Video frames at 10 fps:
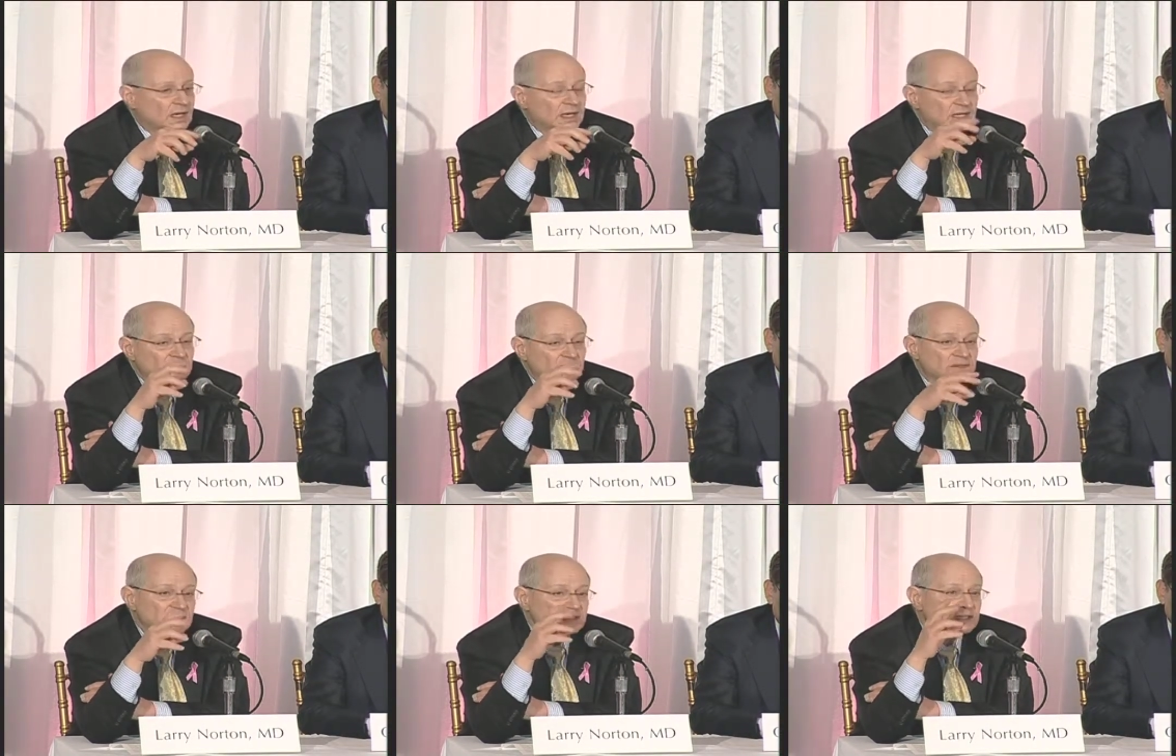And the
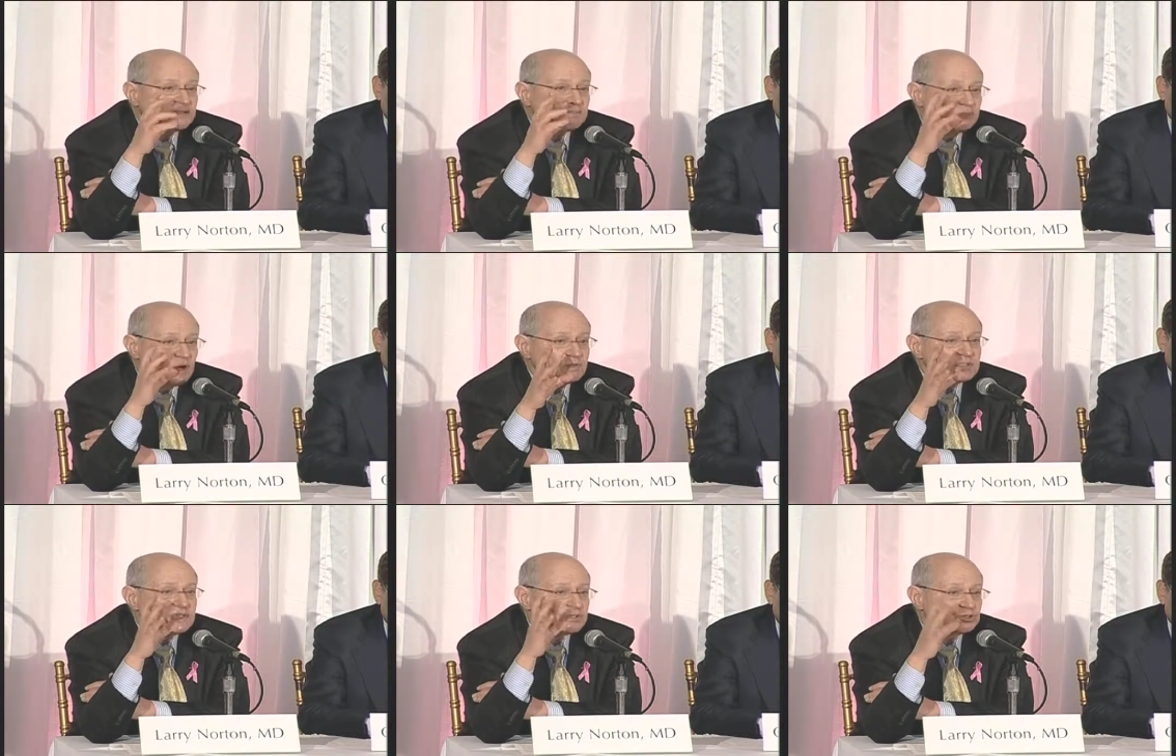thing that
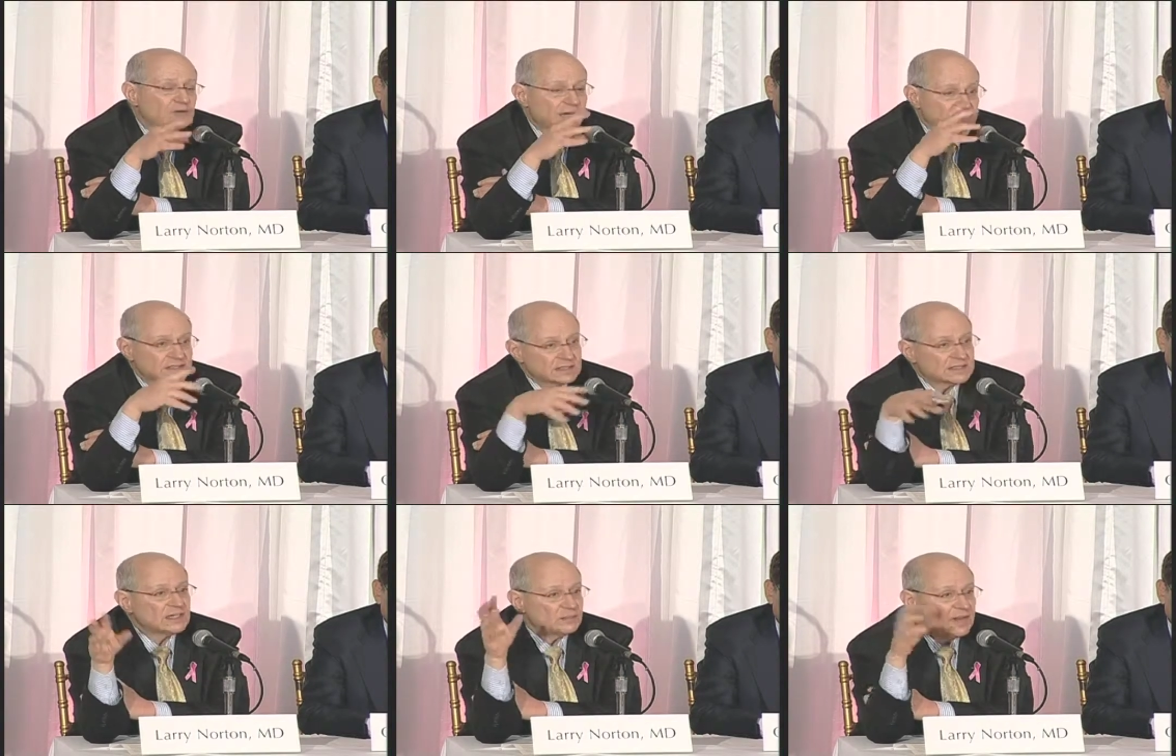mostly attracts the
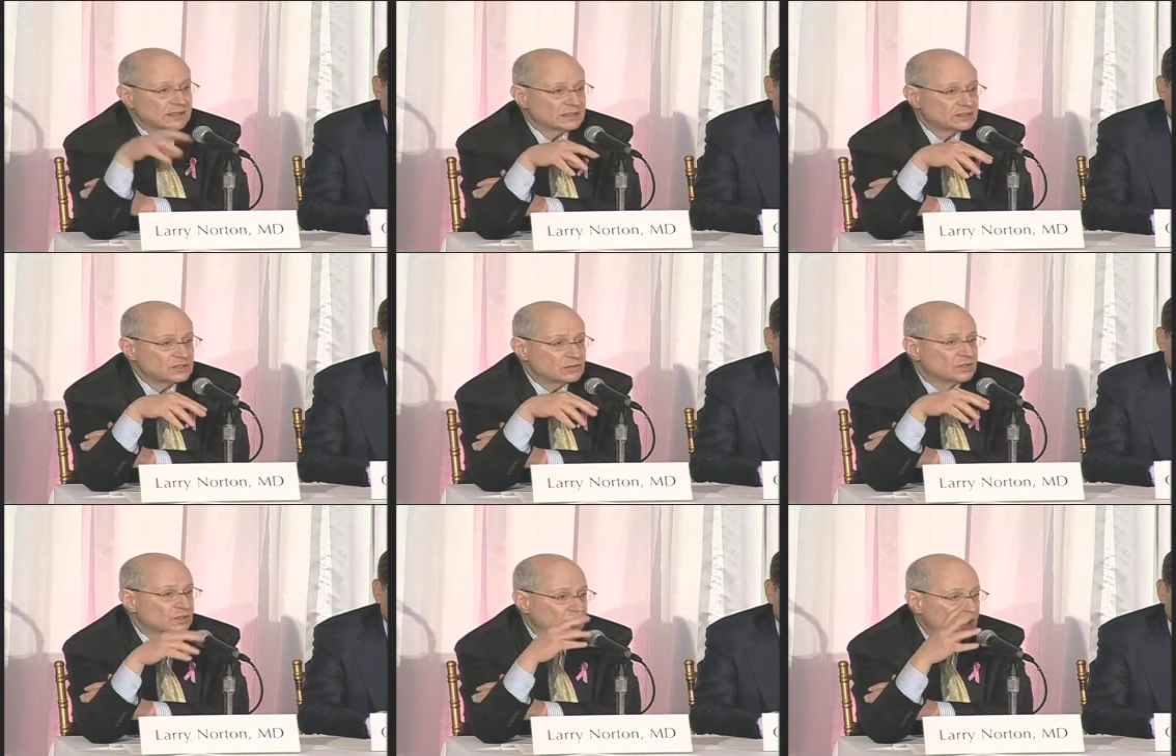cell back to the
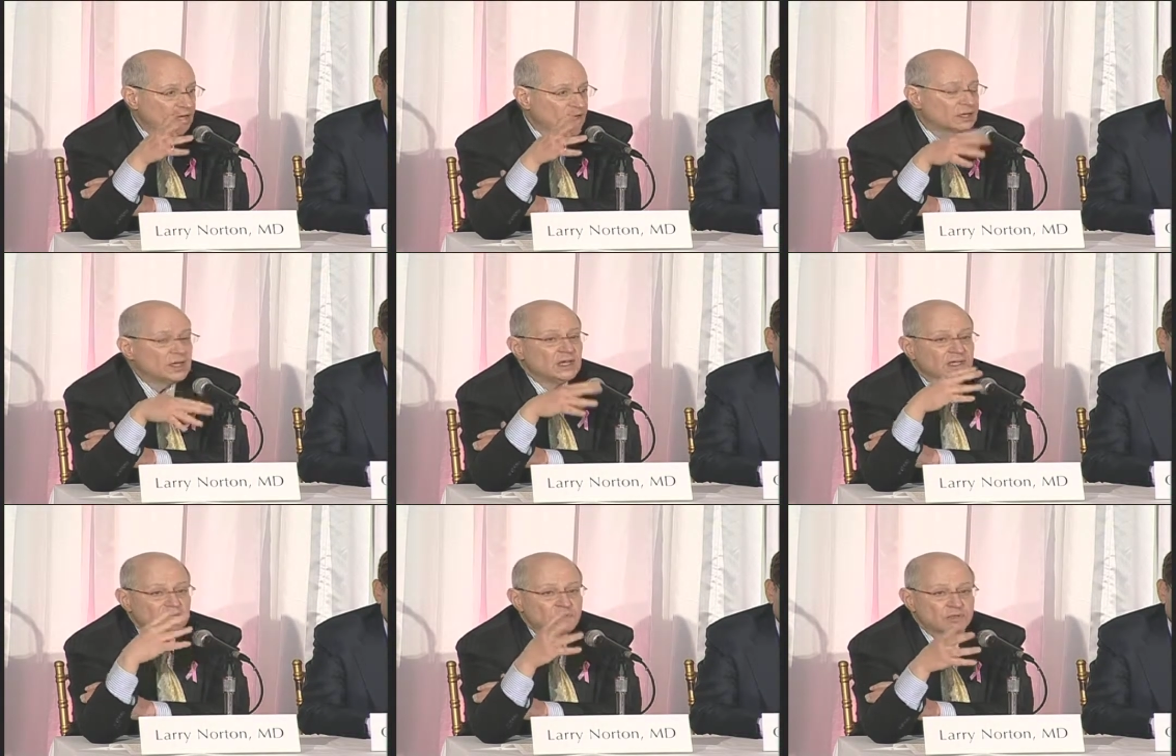tumor are
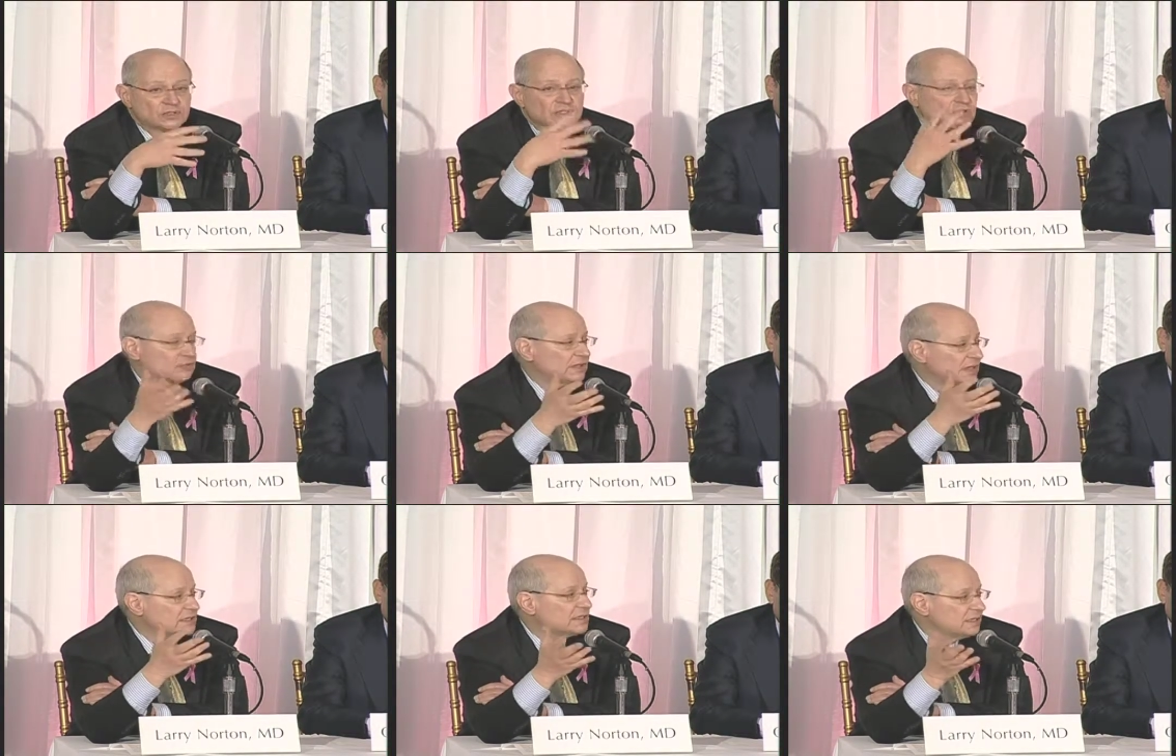chemicals that are
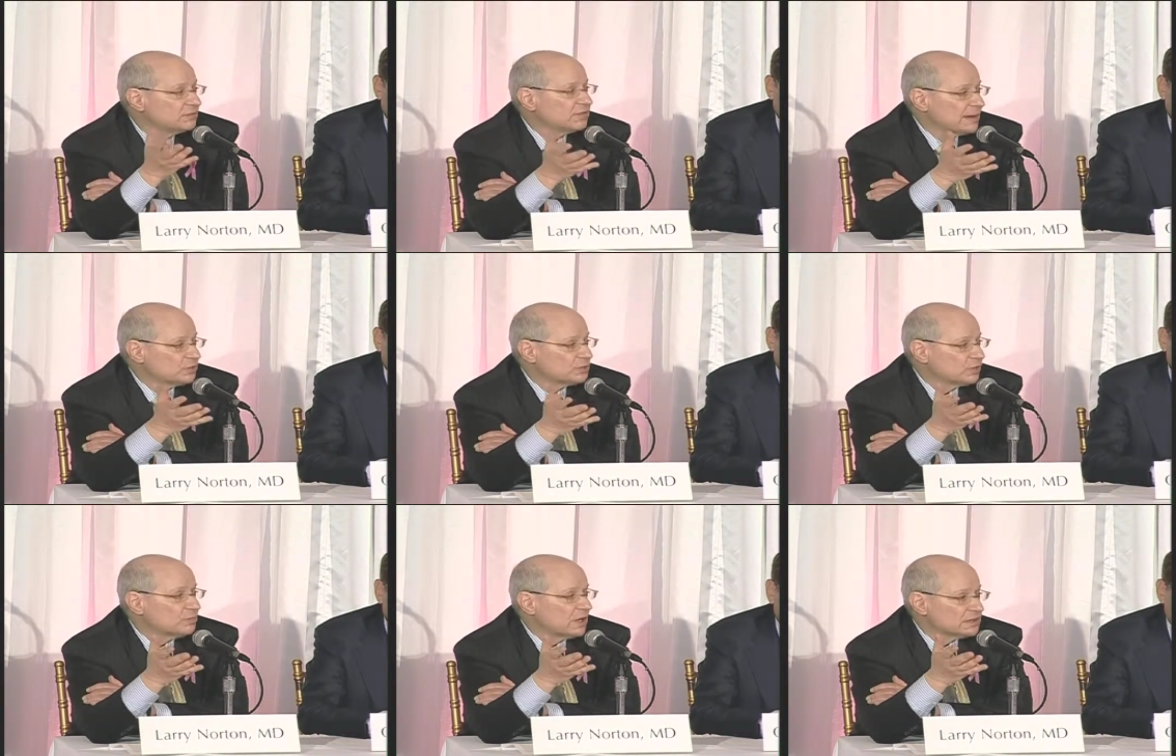related to the
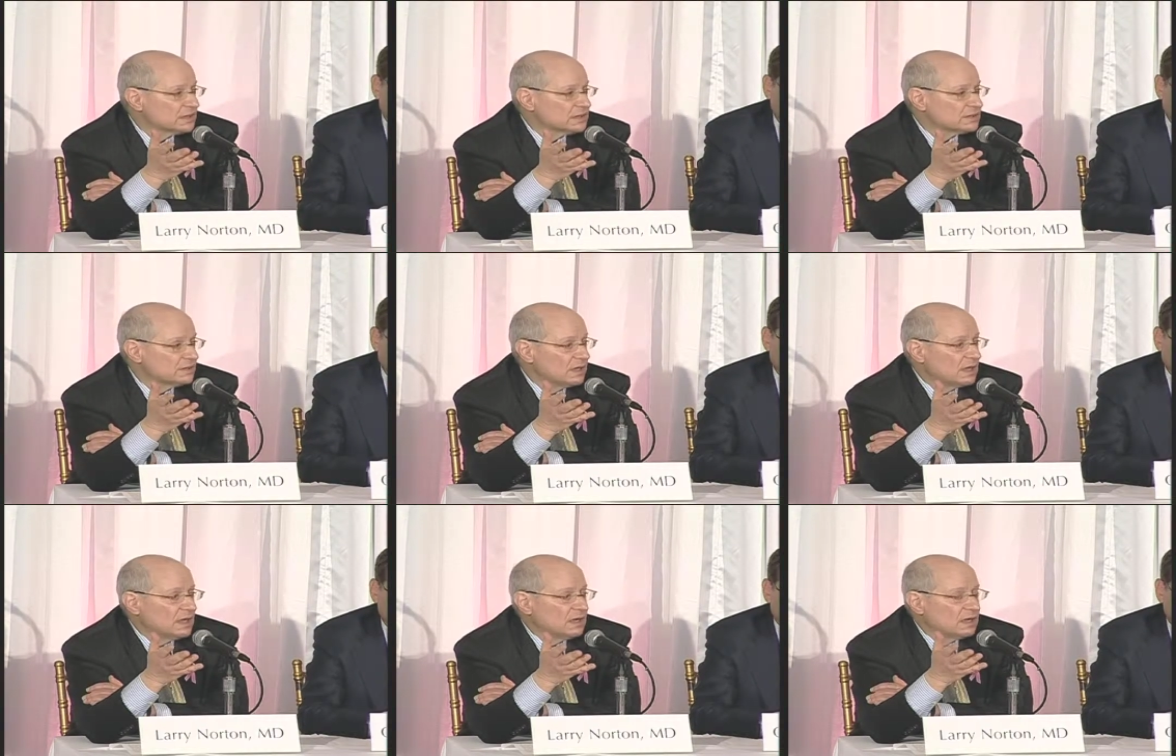inflammatory process
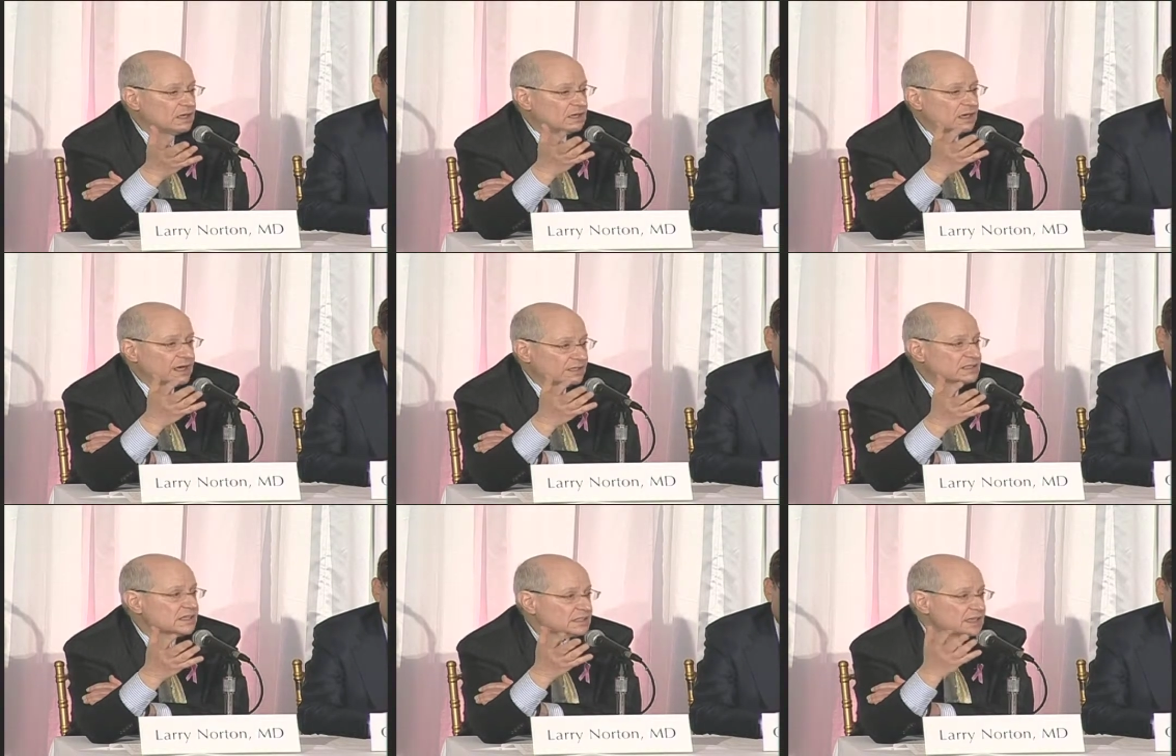uh,
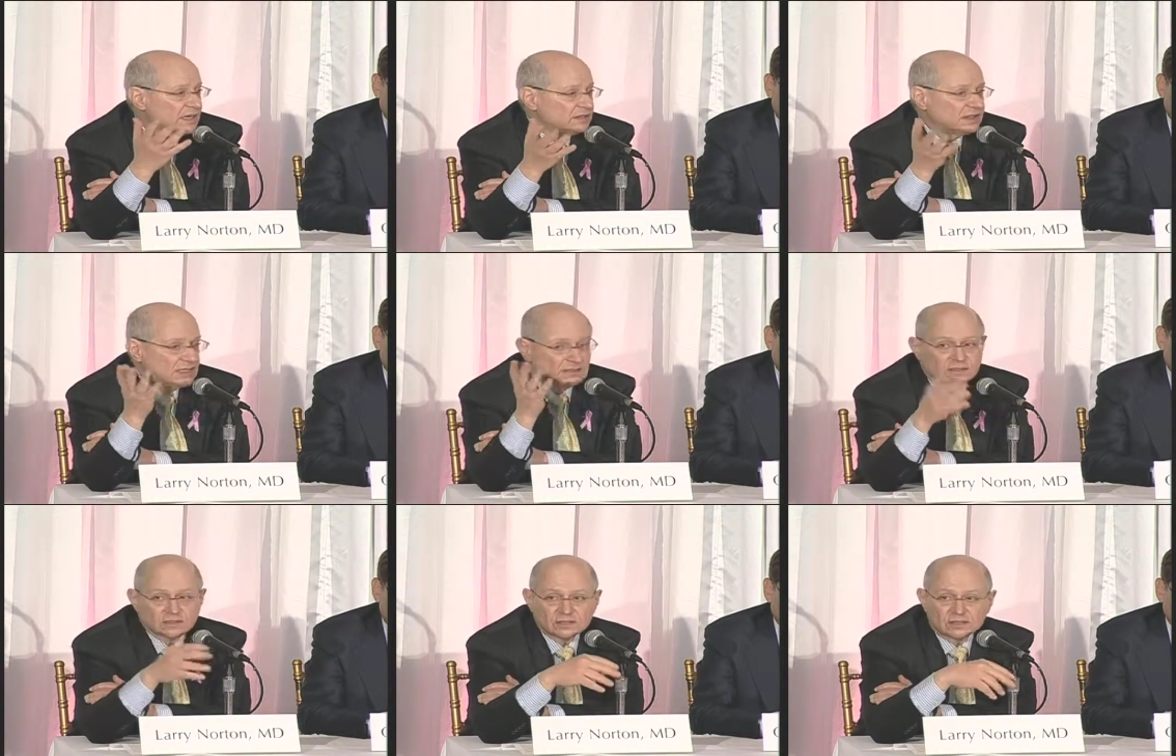IL-6, IL-8
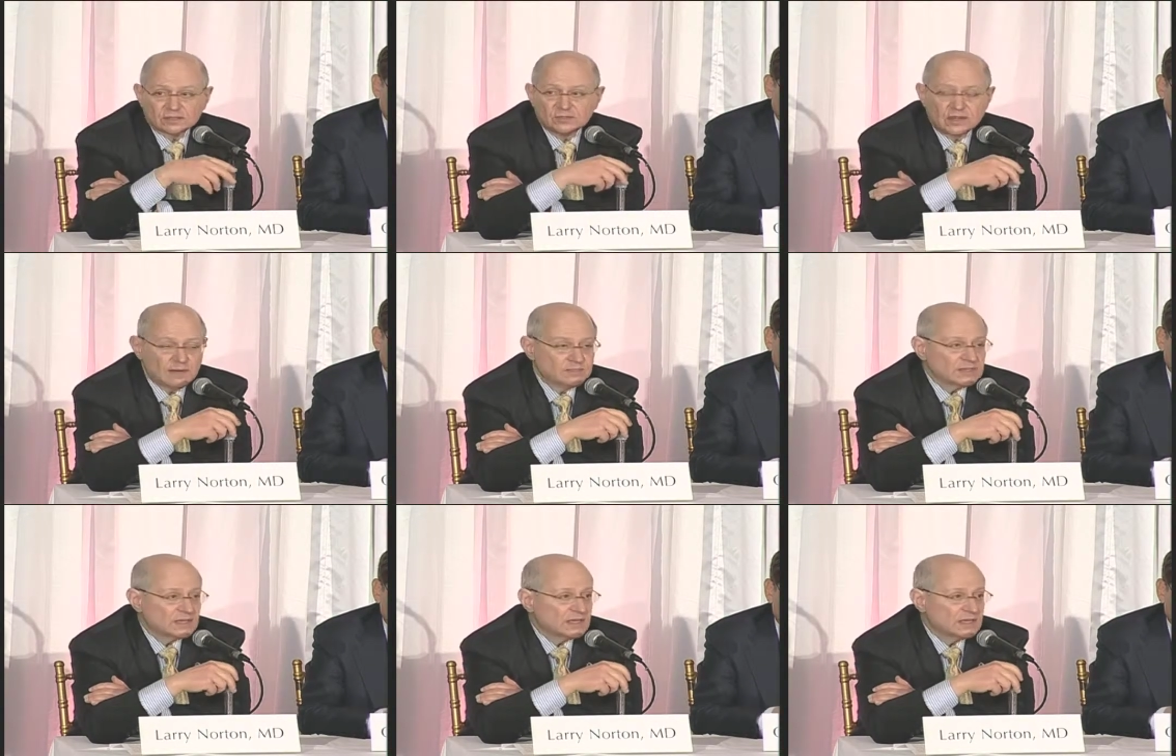are, are, two names.